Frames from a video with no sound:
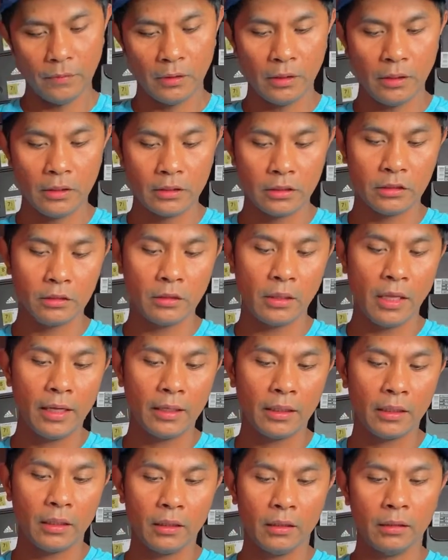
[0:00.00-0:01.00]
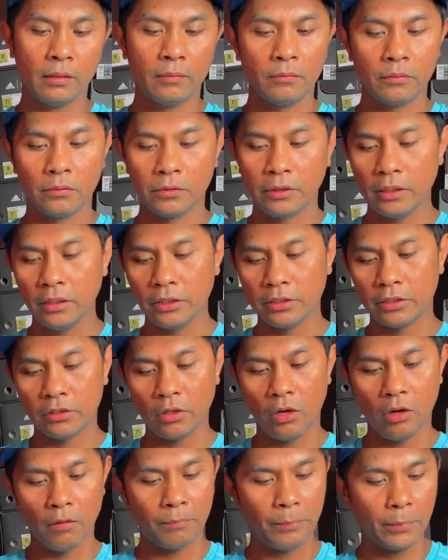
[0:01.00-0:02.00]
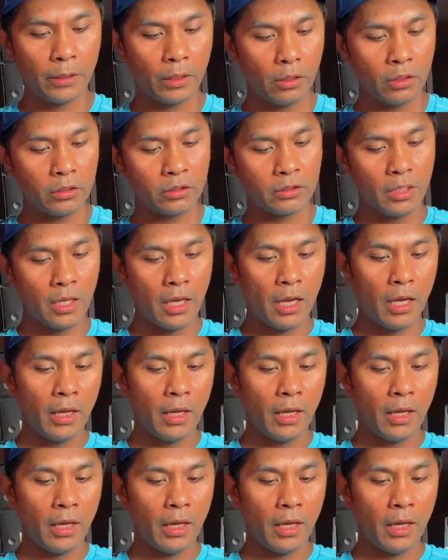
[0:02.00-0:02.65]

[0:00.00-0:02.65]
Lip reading: it's like really soft, because